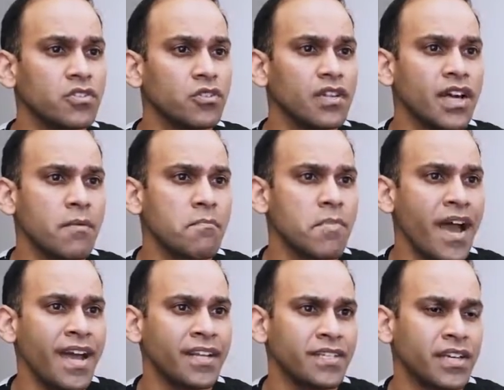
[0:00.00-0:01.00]
also a lot of
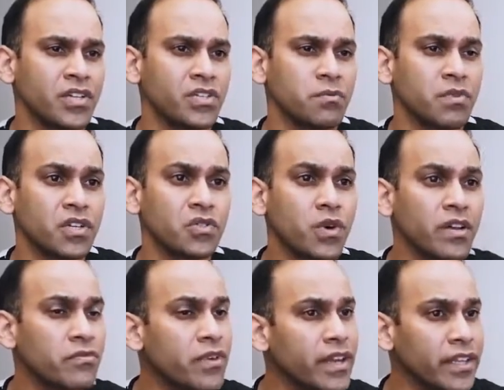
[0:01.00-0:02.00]
bad attention, because
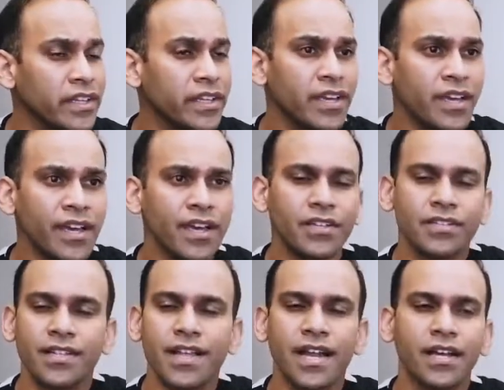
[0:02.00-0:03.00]
quite frankly,
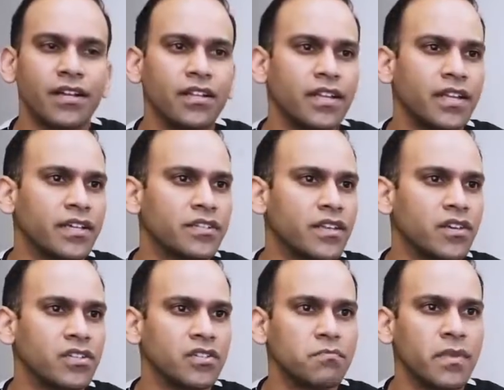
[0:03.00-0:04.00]
there's a lot of clinics that
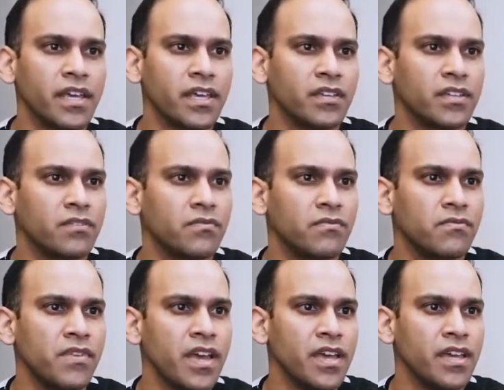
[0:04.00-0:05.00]
are just making these
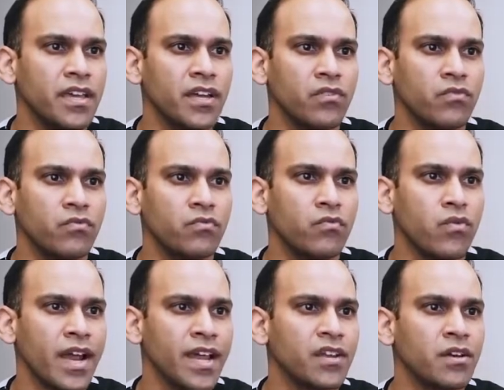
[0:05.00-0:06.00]
vague and
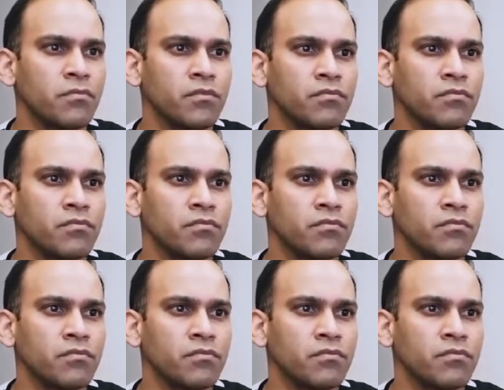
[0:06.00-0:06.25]
random